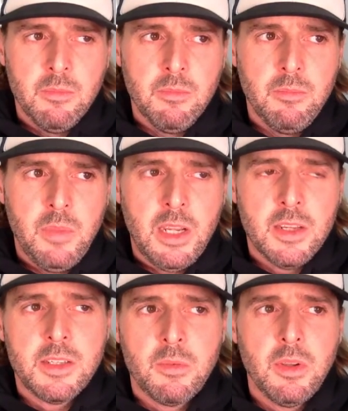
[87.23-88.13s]

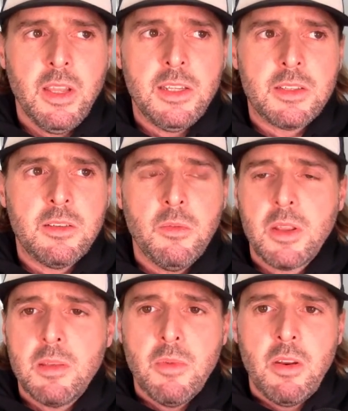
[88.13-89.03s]
because it relates to what
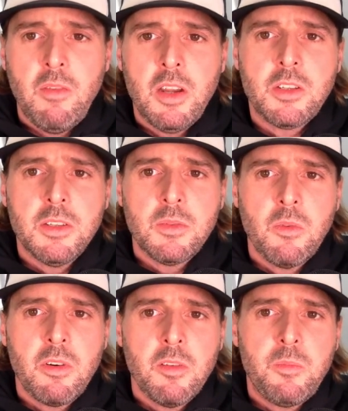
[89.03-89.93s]
the motivations
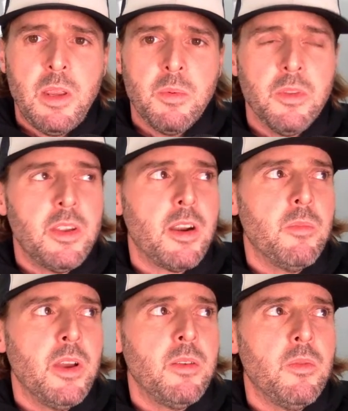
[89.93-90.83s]
were of people there.
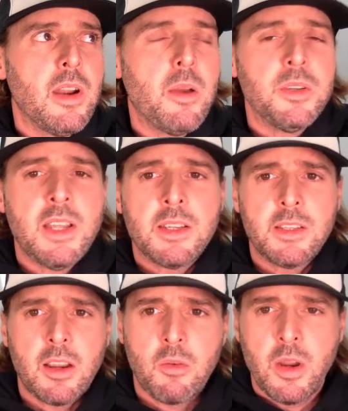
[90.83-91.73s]
But when I was asked
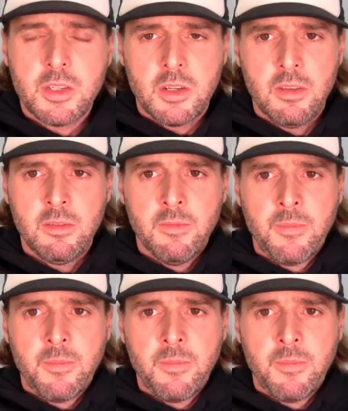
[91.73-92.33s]
that question,